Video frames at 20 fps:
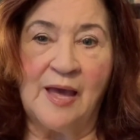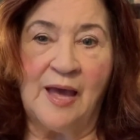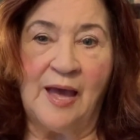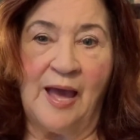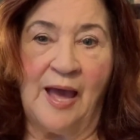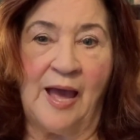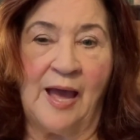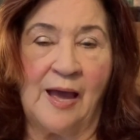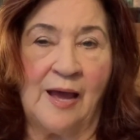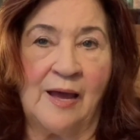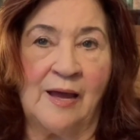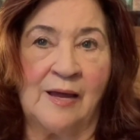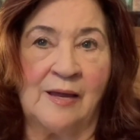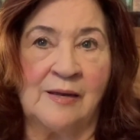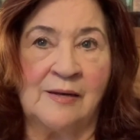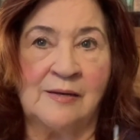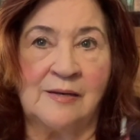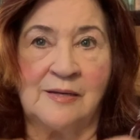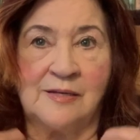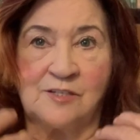
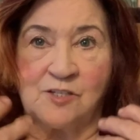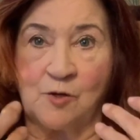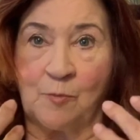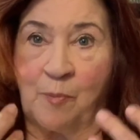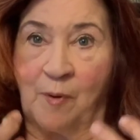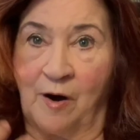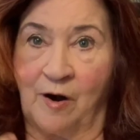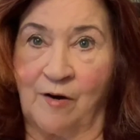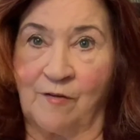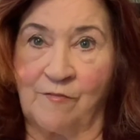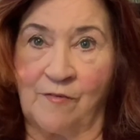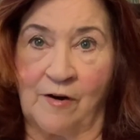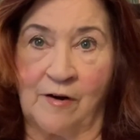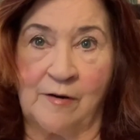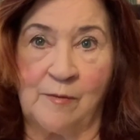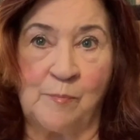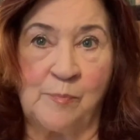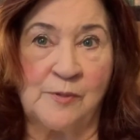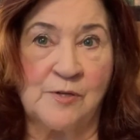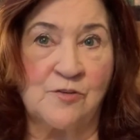and it's a part of our
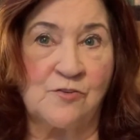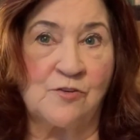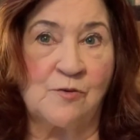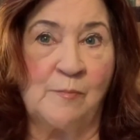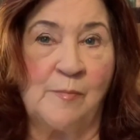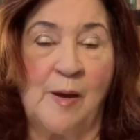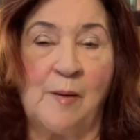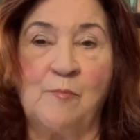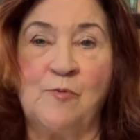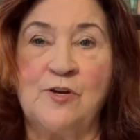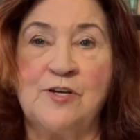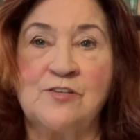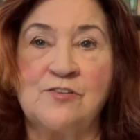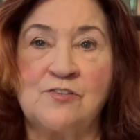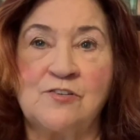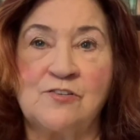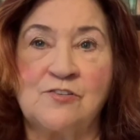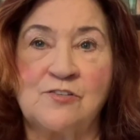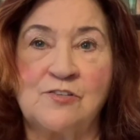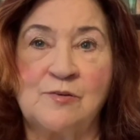implicit memory
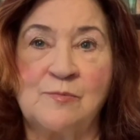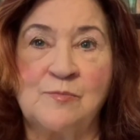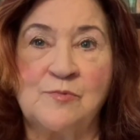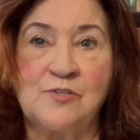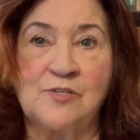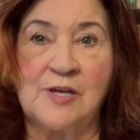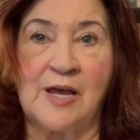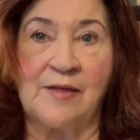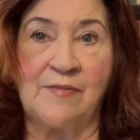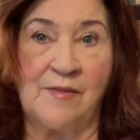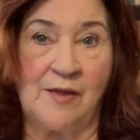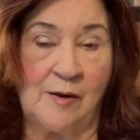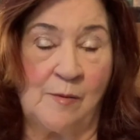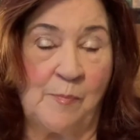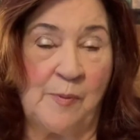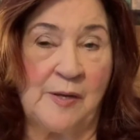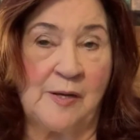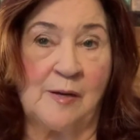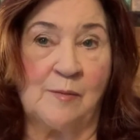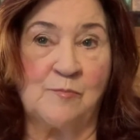systems, and then it
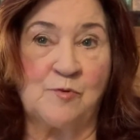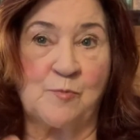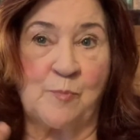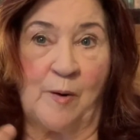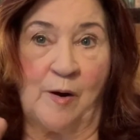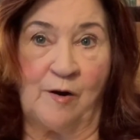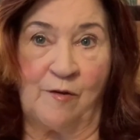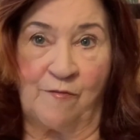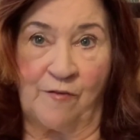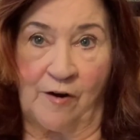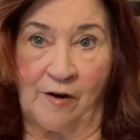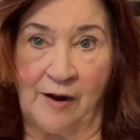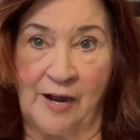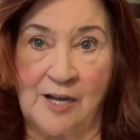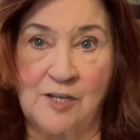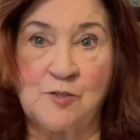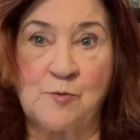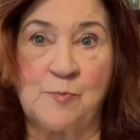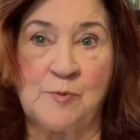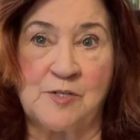becomes part of our
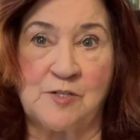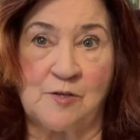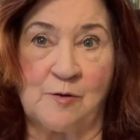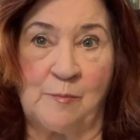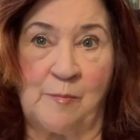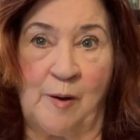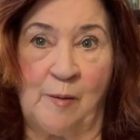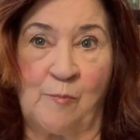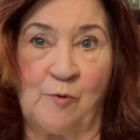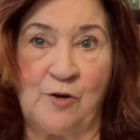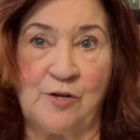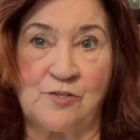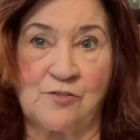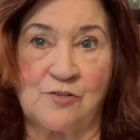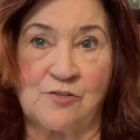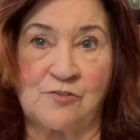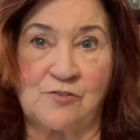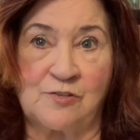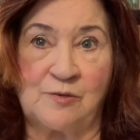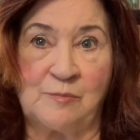explicit memory
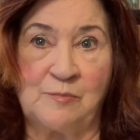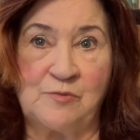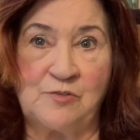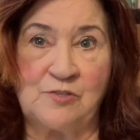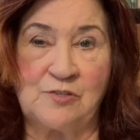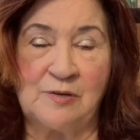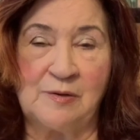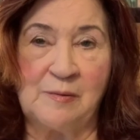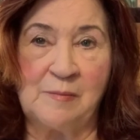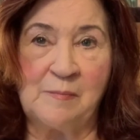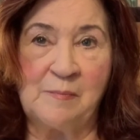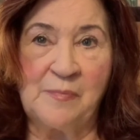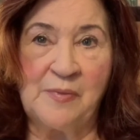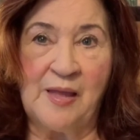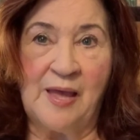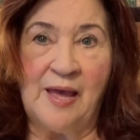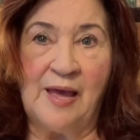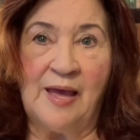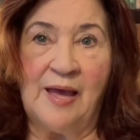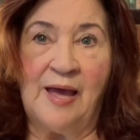systems,
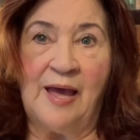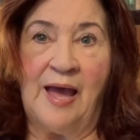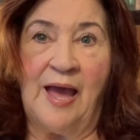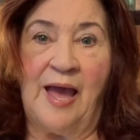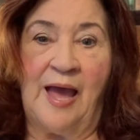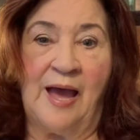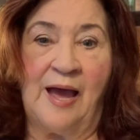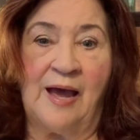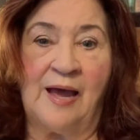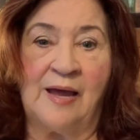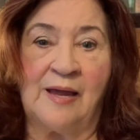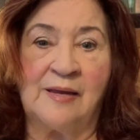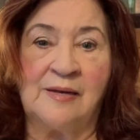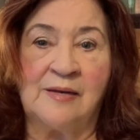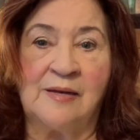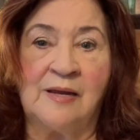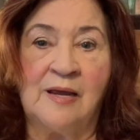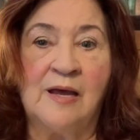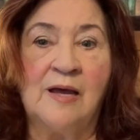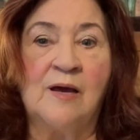
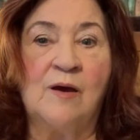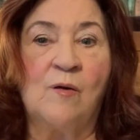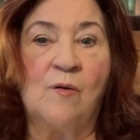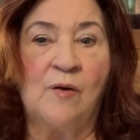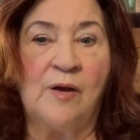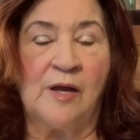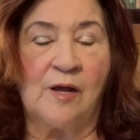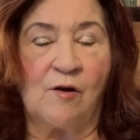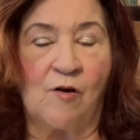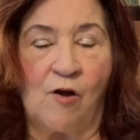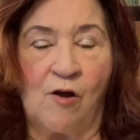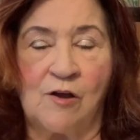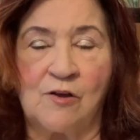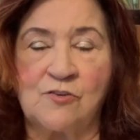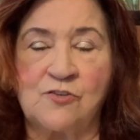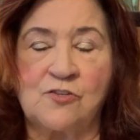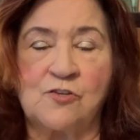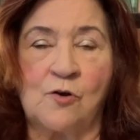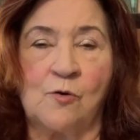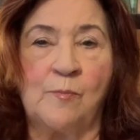and it
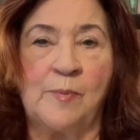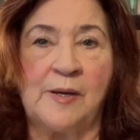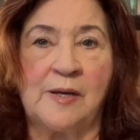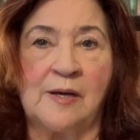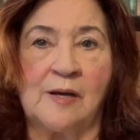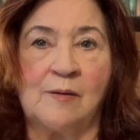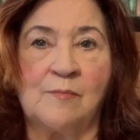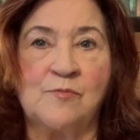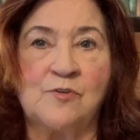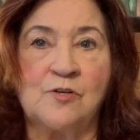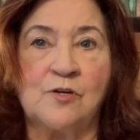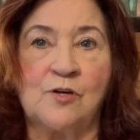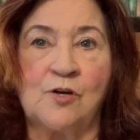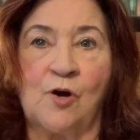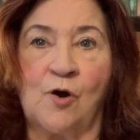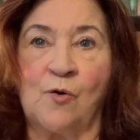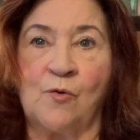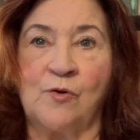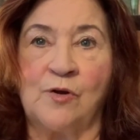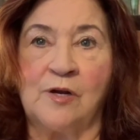also becomes
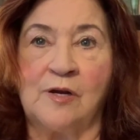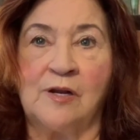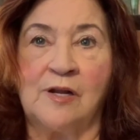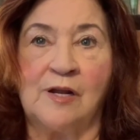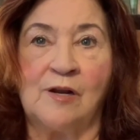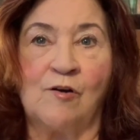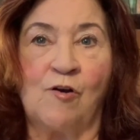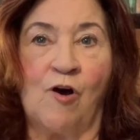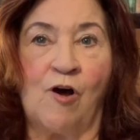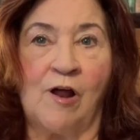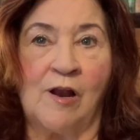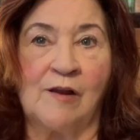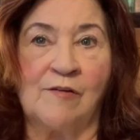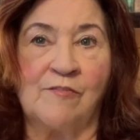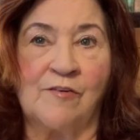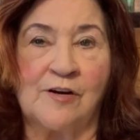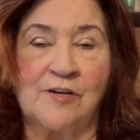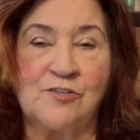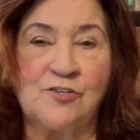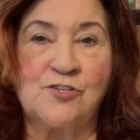encoded in all
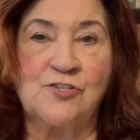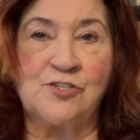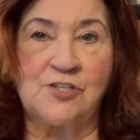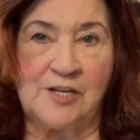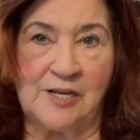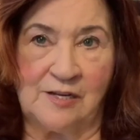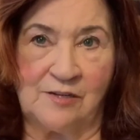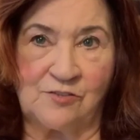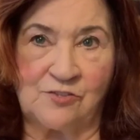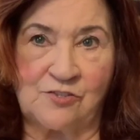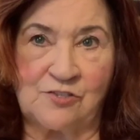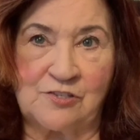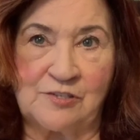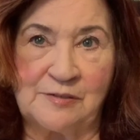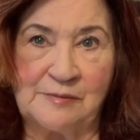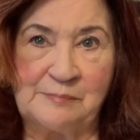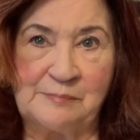of our states.